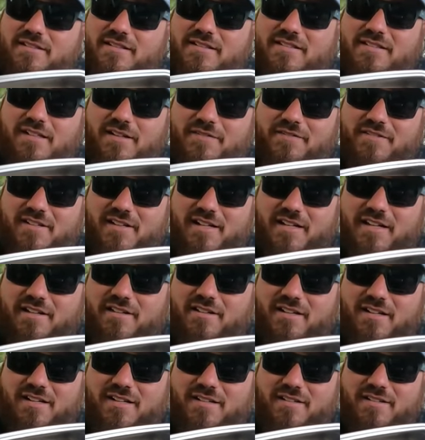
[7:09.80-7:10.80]
the stuff that I
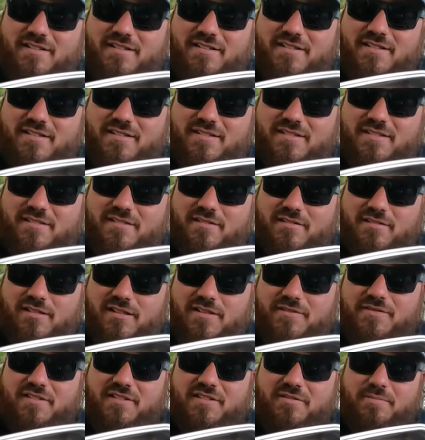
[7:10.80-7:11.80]
cook in this, and
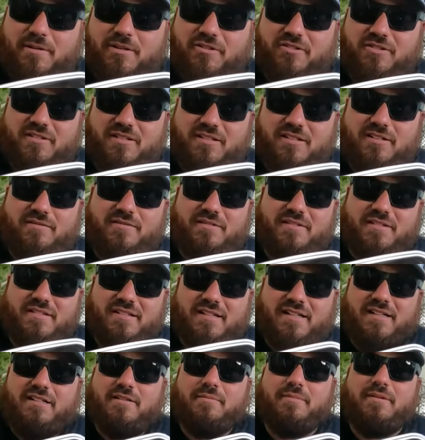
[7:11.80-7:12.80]
stuff that's especially not even
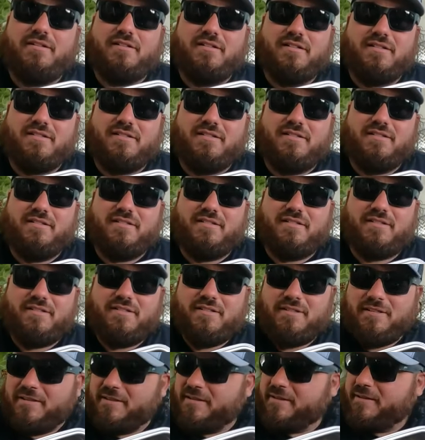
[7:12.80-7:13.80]
designed to be cooked in this,
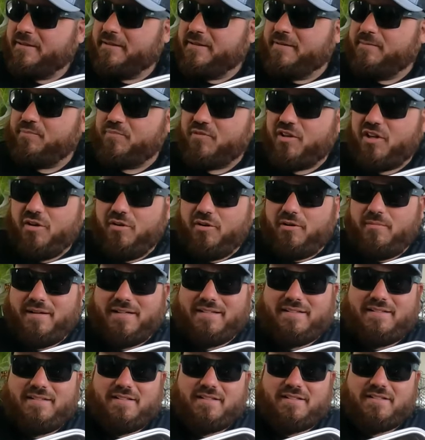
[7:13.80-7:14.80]
go to my
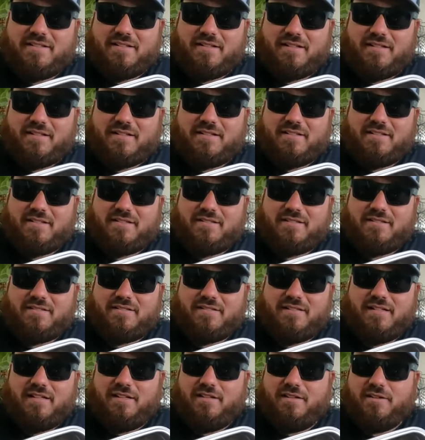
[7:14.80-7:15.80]
TikTok
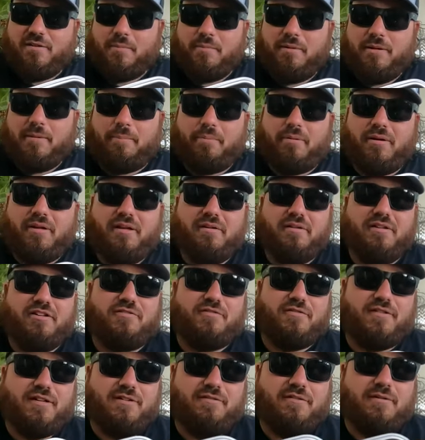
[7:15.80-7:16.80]
and there'll be a playlist
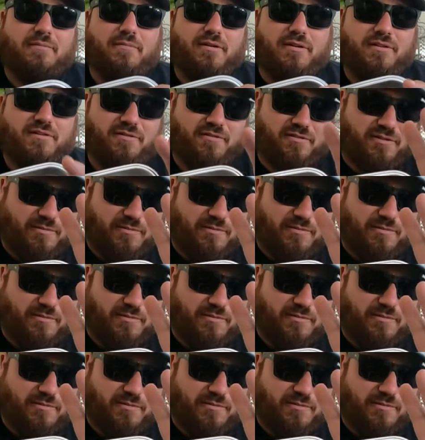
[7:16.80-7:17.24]
for every month.